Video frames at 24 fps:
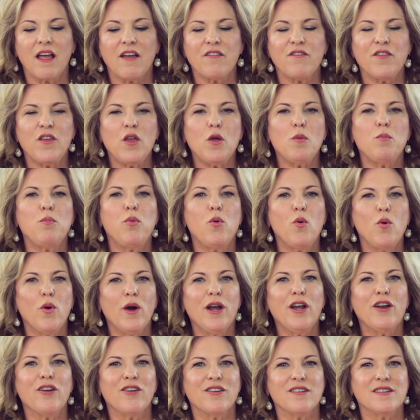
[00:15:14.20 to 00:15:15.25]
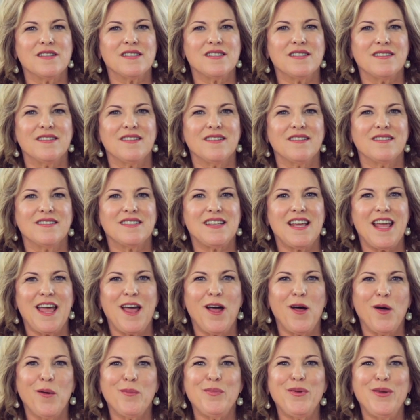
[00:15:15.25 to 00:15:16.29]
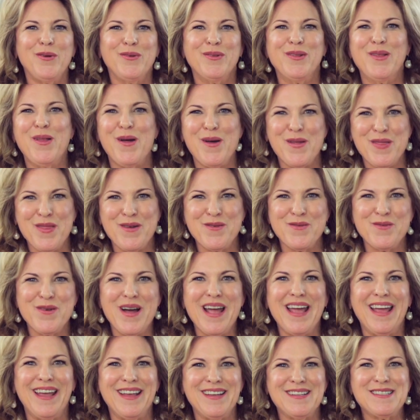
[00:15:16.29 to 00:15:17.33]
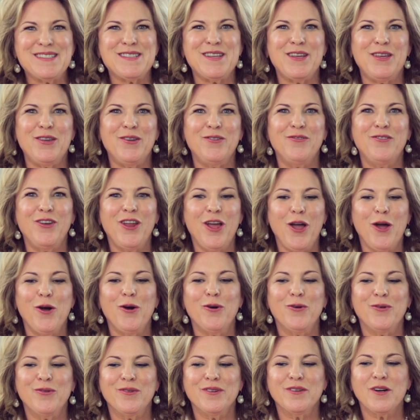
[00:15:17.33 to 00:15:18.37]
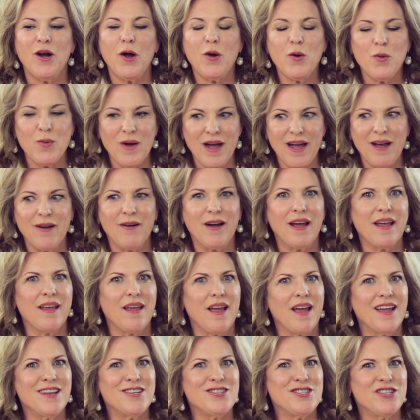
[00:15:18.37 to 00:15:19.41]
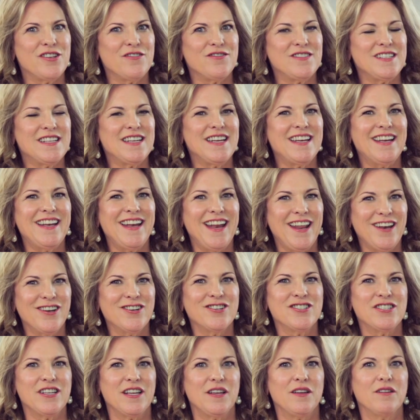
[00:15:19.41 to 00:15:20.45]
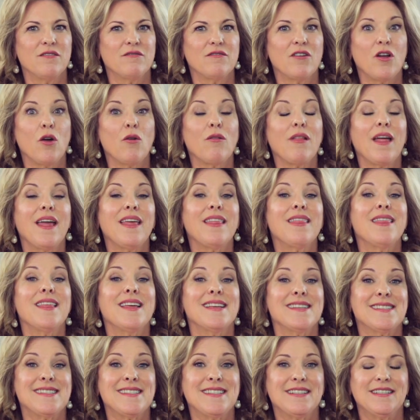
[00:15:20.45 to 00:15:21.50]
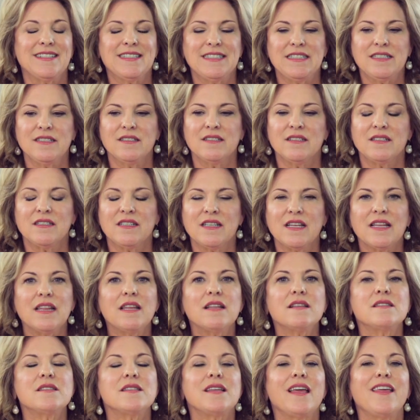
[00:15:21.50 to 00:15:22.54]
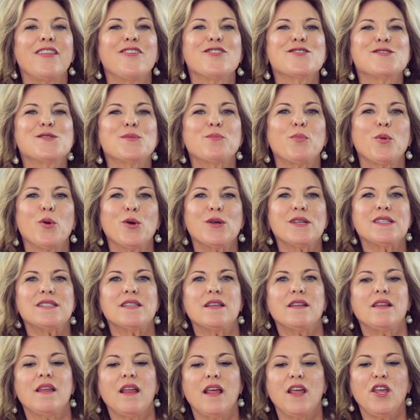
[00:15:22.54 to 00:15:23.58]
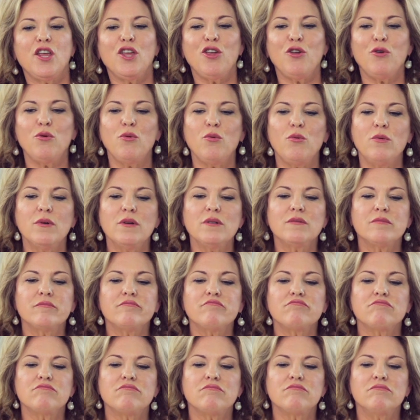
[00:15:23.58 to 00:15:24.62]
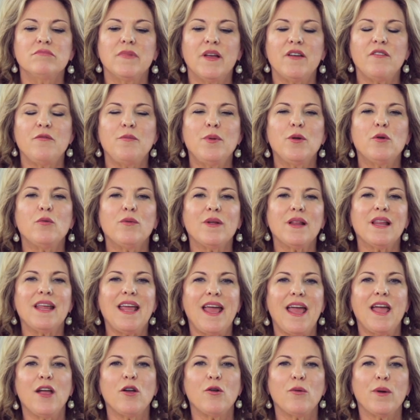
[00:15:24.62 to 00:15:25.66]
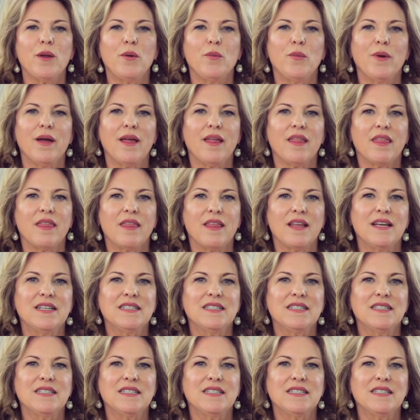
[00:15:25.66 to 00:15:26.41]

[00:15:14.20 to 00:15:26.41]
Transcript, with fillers: A few pointers to help you along the way so you know, oh wow, I, I shifted an energy. Go like this. Let's say there's a person that you have been really angry with